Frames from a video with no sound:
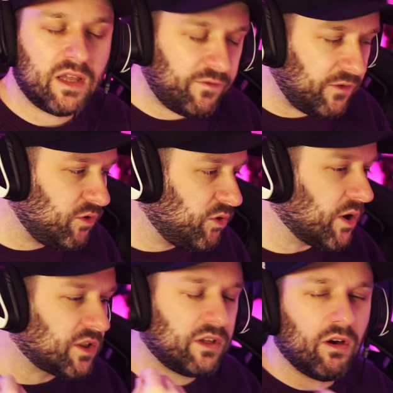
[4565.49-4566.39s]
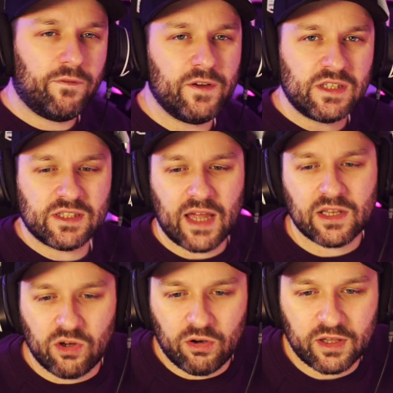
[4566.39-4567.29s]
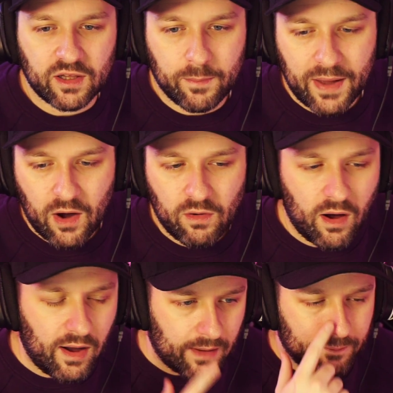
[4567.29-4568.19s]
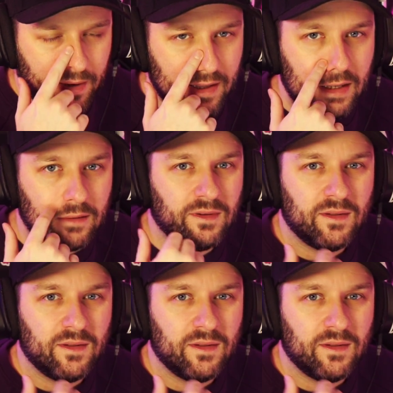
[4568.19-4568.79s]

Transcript: If you go to the office and start talking about, oh, I'm playing